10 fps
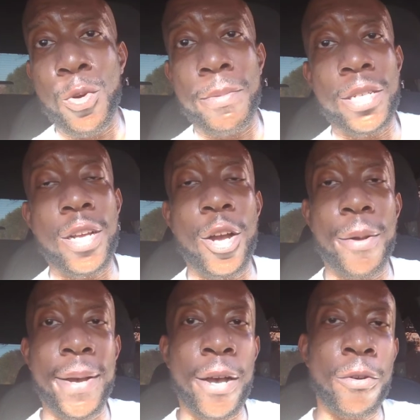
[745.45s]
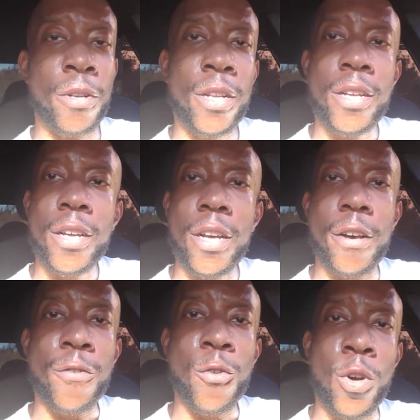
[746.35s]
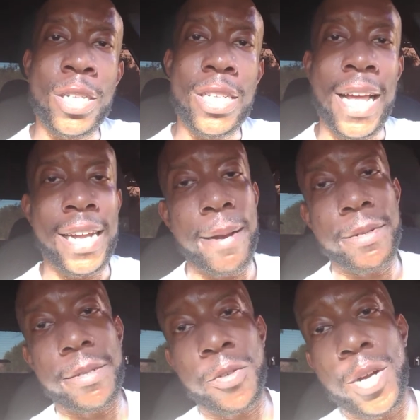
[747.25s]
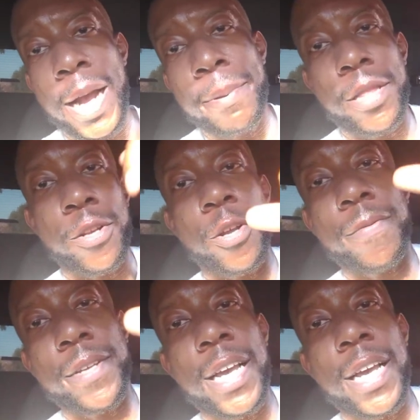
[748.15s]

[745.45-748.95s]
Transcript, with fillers: Of course, like, comment, subscribe, hit the notification button, and share